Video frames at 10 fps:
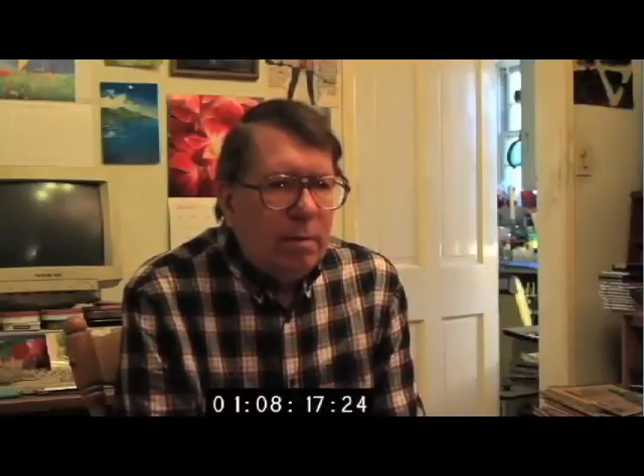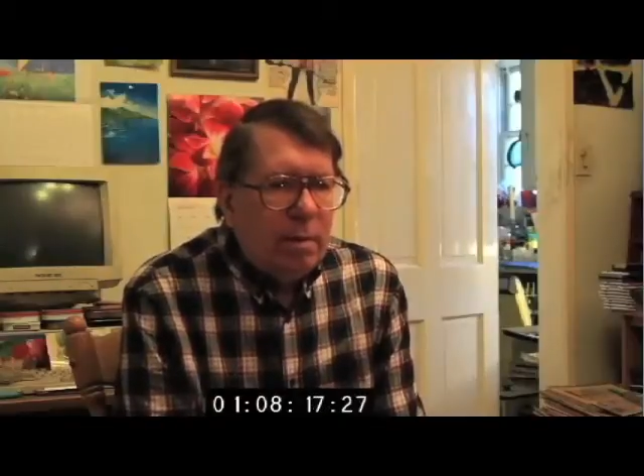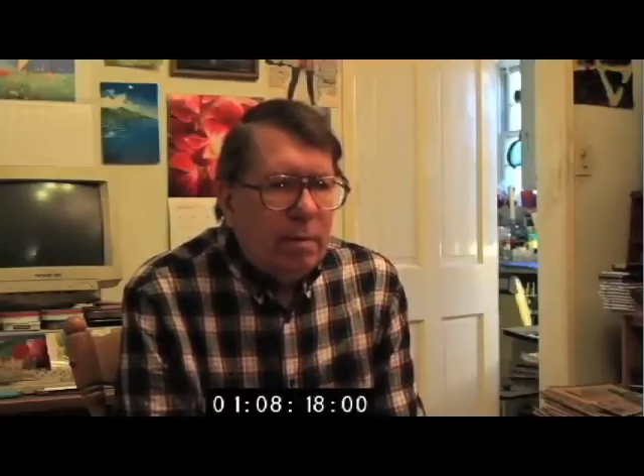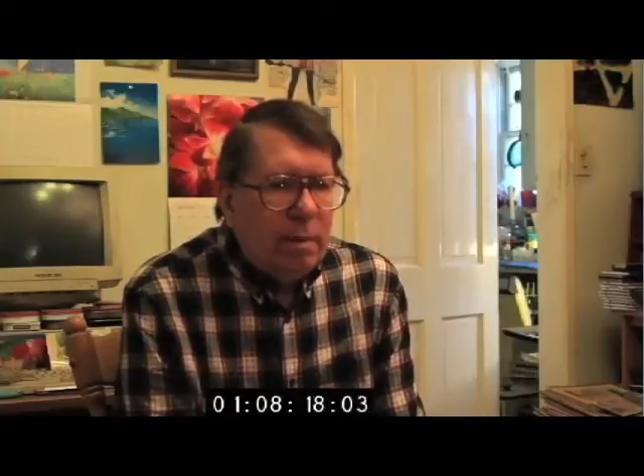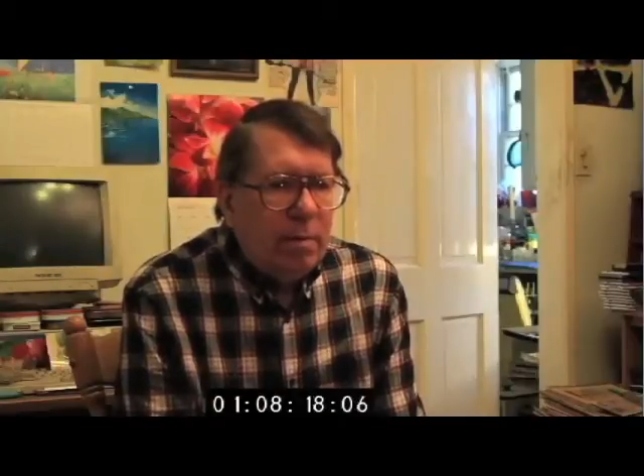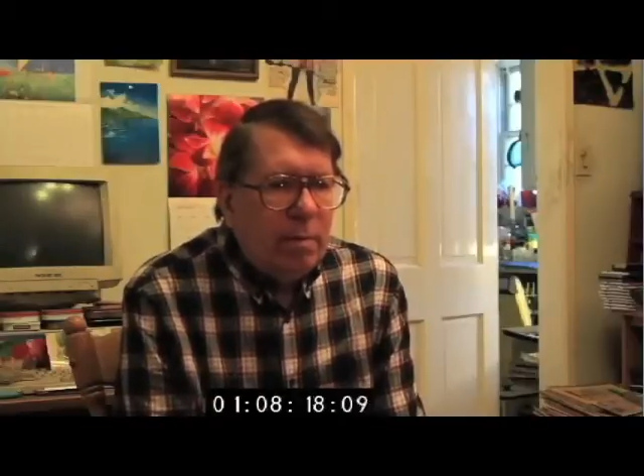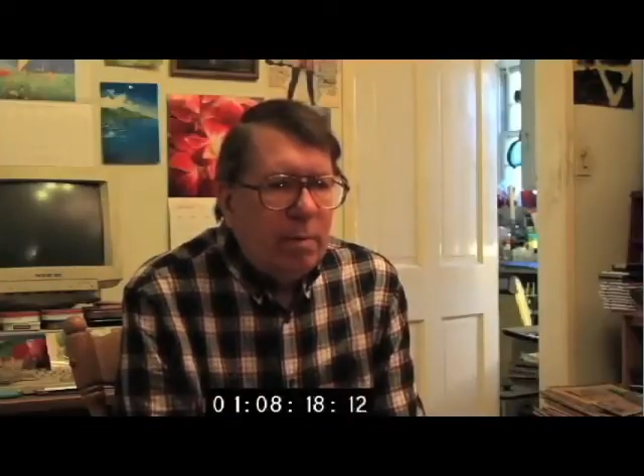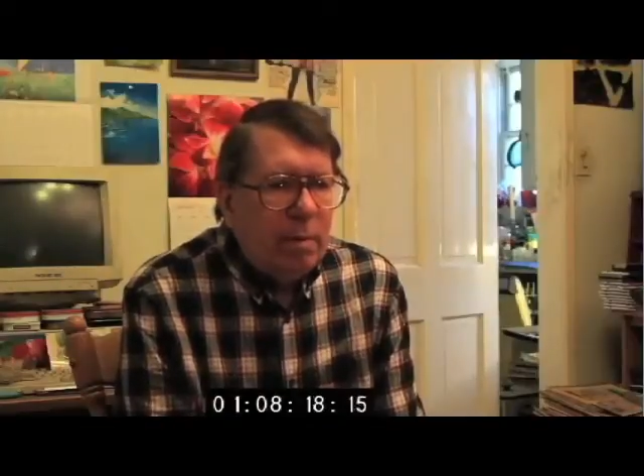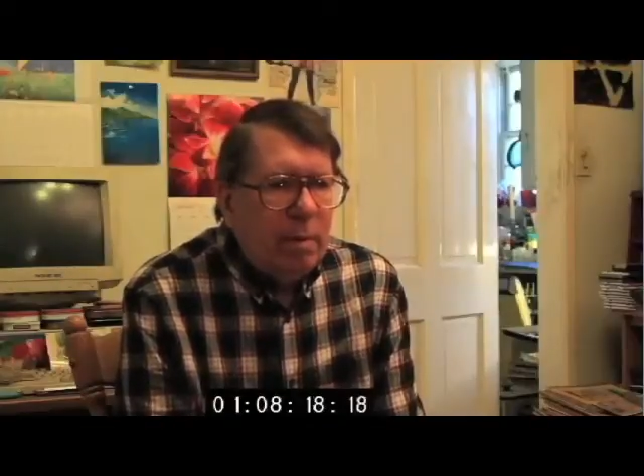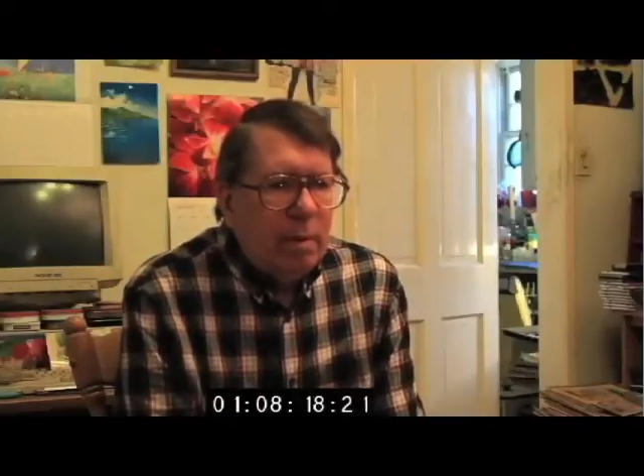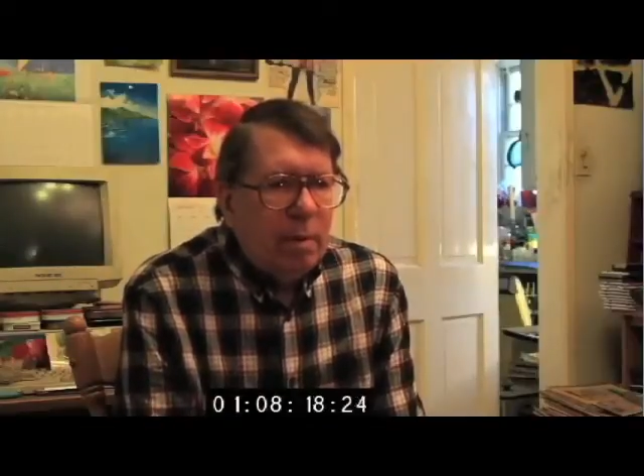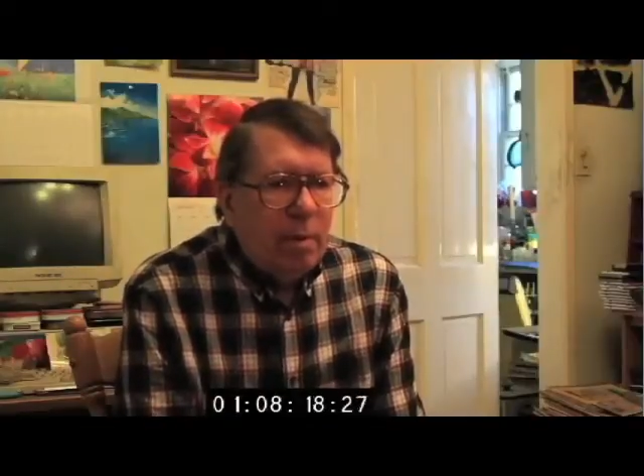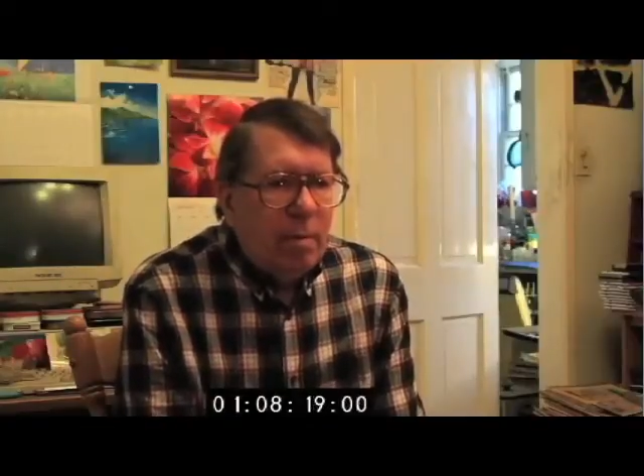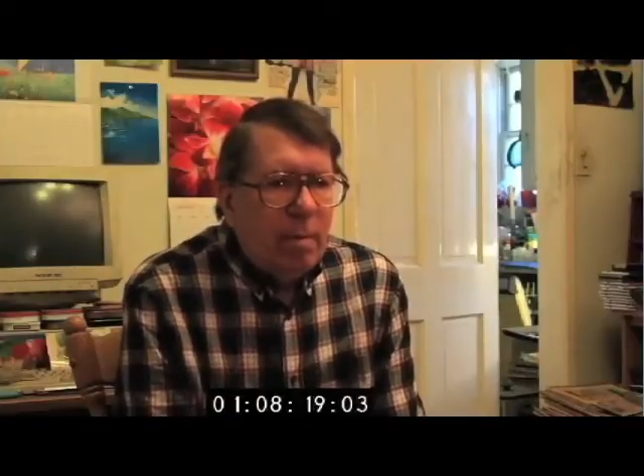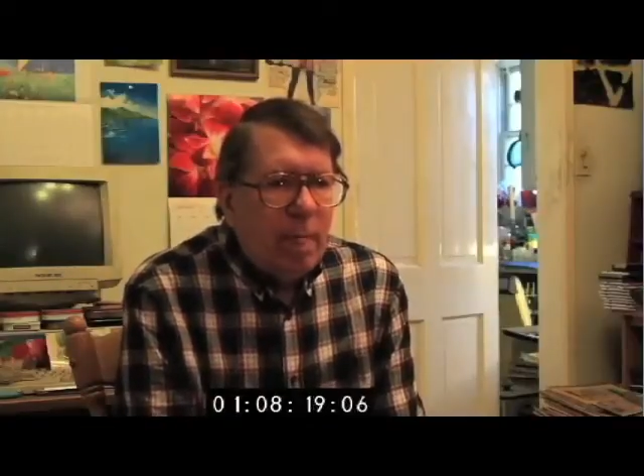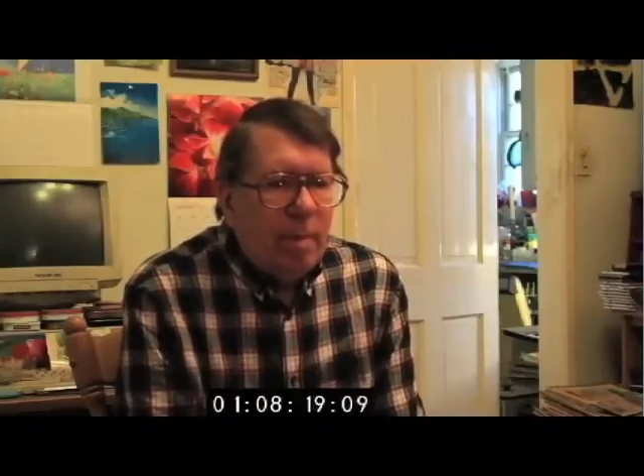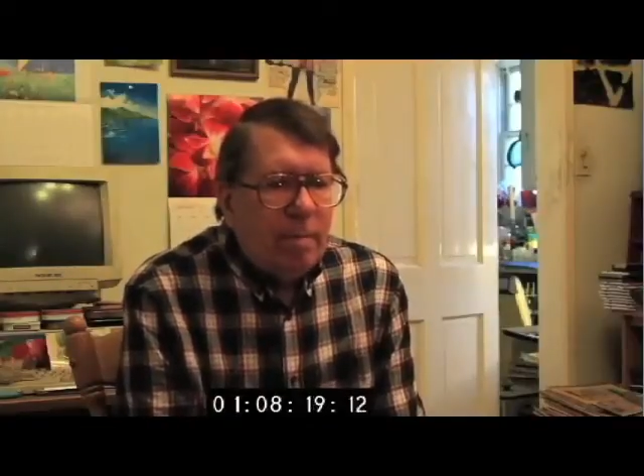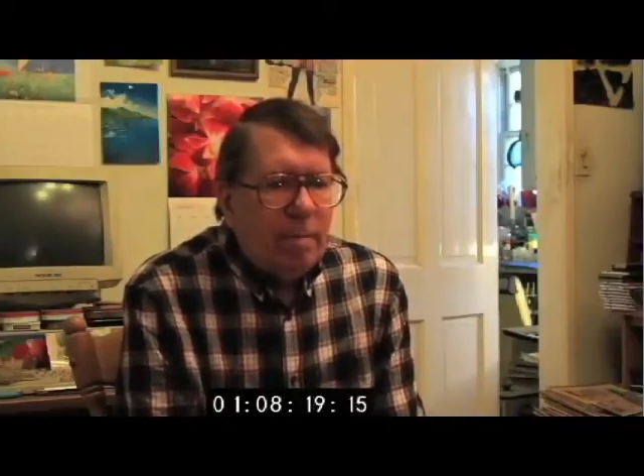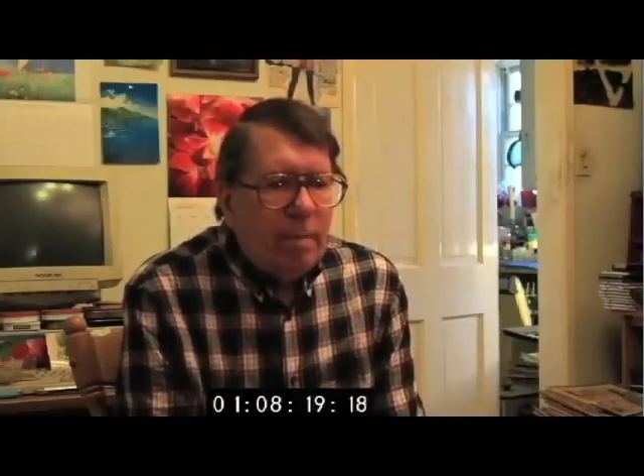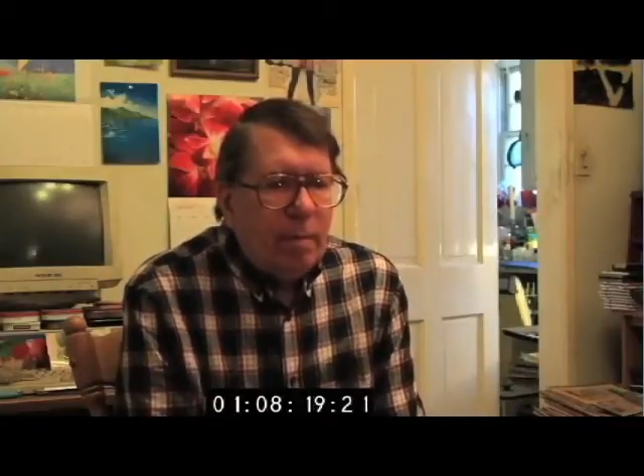That's all I remember.
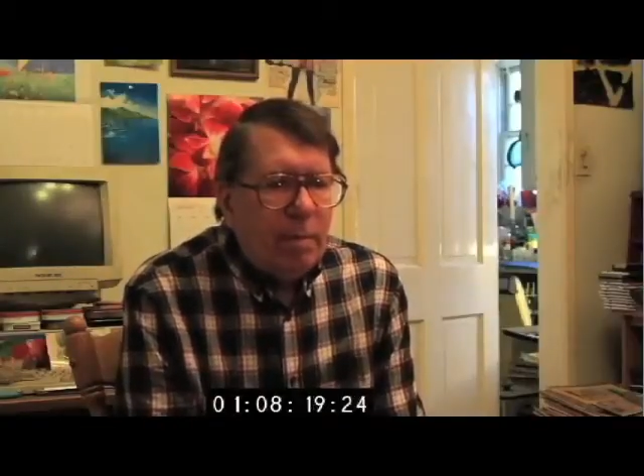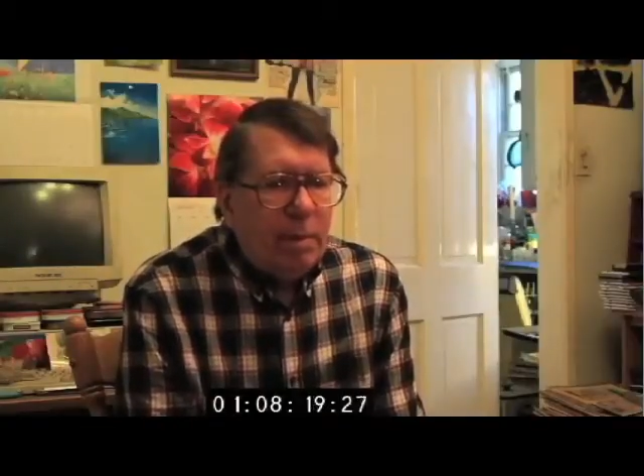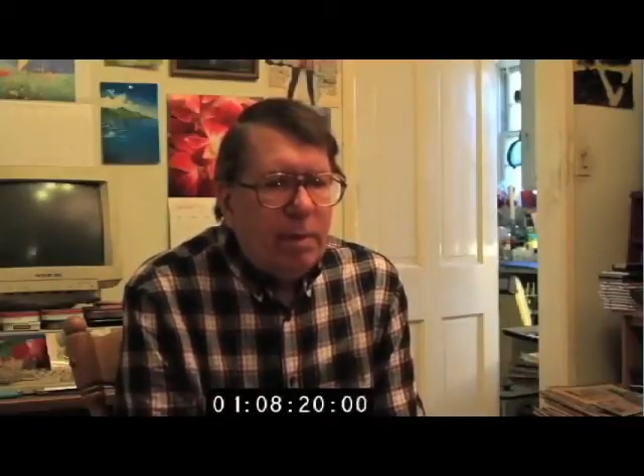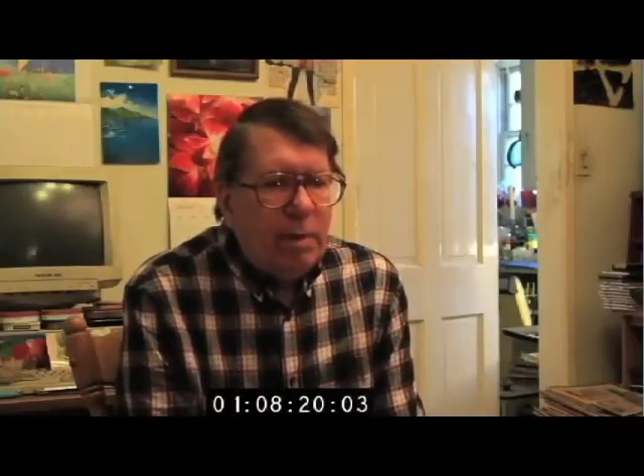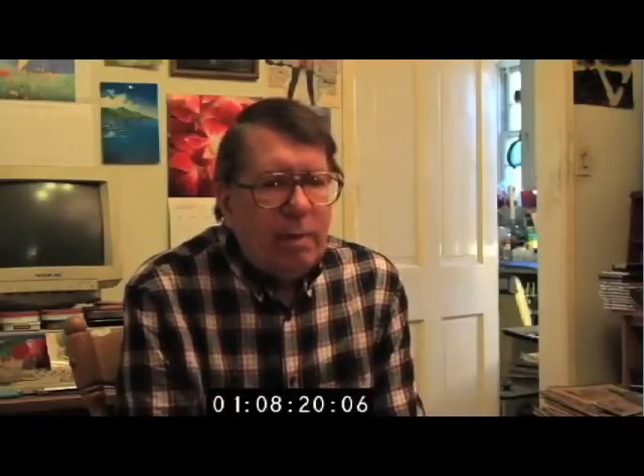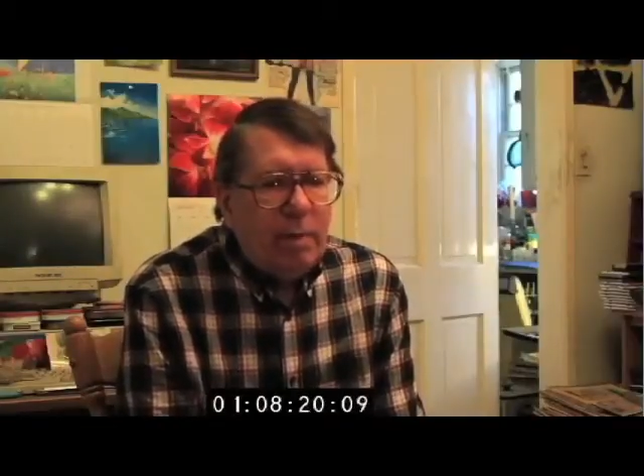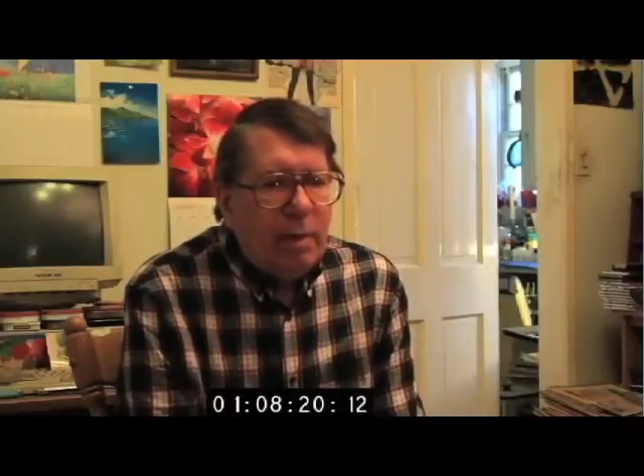But still,